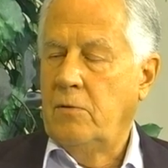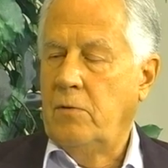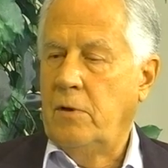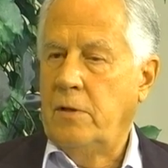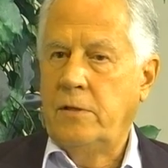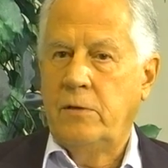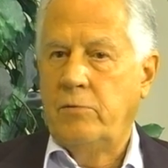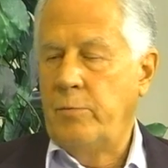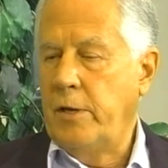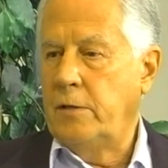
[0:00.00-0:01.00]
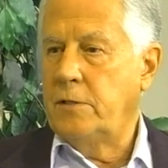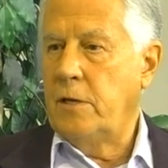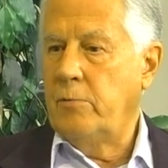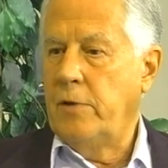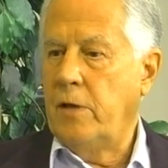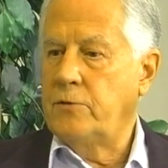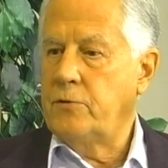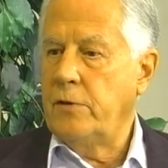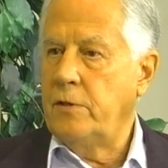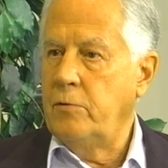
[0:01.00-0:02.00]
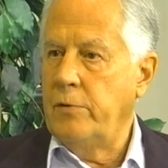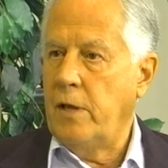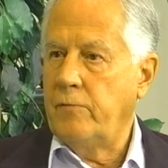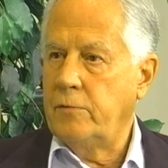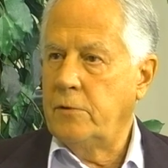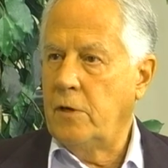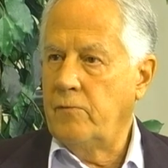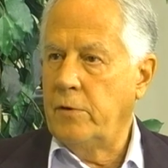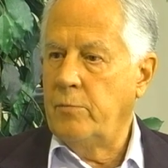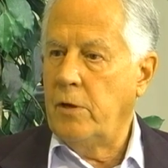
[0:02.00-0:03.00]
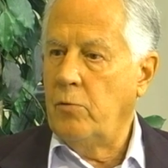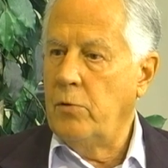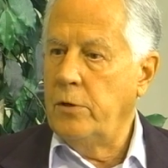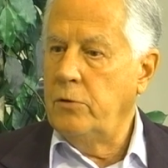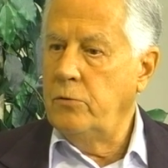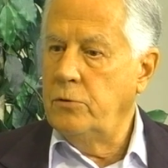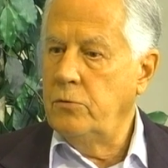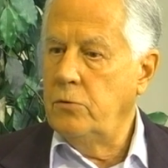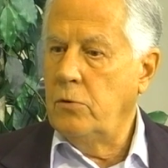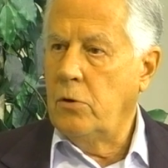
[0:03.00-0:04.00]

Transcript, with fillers: Well, in the remaining time we have, is there anything we haven't covered about what you do